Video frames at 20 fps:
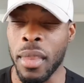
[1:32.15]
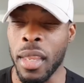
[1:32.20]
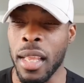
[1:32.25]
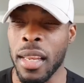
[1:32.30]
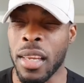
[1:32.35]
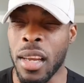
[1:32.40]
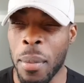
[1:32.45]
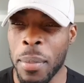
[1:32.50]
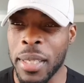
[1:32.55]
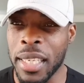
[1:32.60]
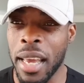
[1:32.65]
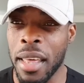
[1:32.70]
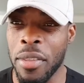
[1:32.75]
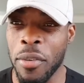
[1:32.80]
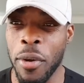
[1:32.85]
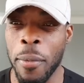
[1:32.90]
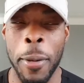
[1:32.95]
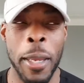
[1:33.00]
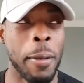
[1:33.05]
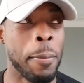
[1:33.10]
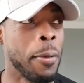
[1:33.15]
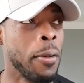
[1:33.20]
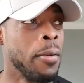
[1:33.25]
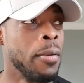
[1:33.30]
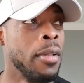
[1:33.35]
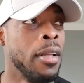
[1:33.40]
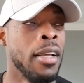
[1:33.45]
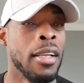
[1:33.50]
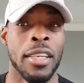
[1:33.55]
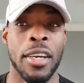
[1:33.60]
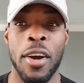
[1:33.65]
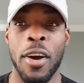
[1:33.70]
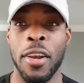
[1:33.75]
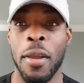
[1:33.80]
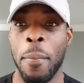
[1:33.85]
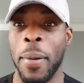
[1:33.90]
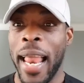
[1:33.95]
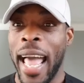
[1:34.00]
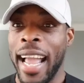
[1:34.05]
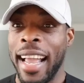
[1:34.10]
The coming together of people. The
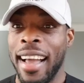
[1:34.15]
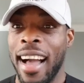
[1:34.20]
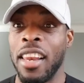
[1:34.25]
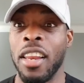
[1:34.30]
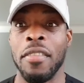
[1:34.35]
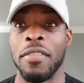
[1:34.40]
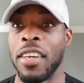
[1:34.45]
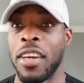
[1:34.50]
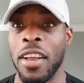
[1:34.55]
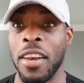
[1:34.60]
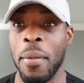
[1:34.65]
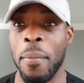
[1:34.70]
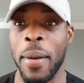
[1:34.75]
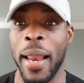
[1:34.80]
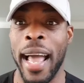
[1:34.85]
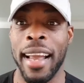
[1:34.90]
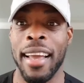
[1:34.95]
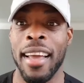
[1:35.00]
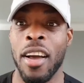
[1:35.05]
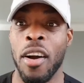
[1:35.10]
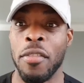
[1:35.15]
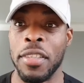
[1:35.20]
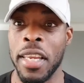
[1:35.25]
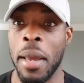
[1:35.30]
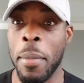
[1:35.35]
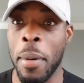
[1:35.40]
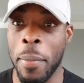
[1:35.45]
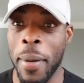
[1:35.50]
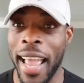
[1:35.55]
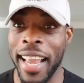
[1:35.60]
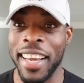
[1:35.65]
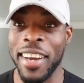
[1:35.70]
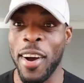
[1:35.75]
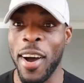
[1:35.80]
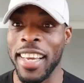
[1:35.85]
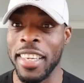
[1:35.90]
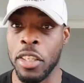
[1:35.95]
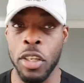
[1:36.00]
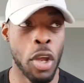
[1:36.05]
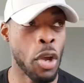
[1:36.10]
colour black, I love the colour black. Obviously, I'm a black
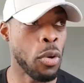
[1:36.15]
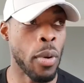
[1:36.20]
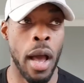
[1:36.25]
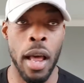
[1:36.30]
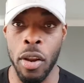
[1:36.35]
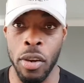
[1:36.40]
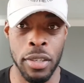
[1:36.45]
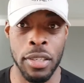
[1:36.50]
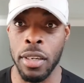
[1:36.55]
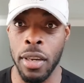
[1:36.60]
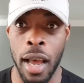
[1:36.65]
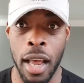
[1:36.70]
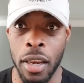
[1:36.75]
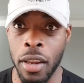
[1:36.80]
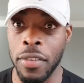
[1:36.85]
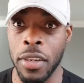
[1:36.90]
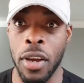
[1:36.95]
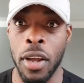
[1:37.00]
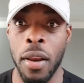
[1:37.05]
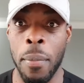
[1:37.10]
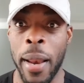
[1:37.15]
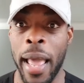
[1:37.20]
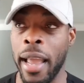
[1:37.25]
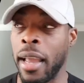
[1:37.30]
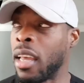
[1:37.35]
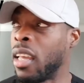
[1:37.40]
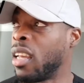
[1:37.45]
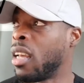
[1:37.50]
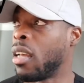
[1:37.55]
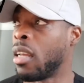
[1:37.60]
guy, so I love the colour black.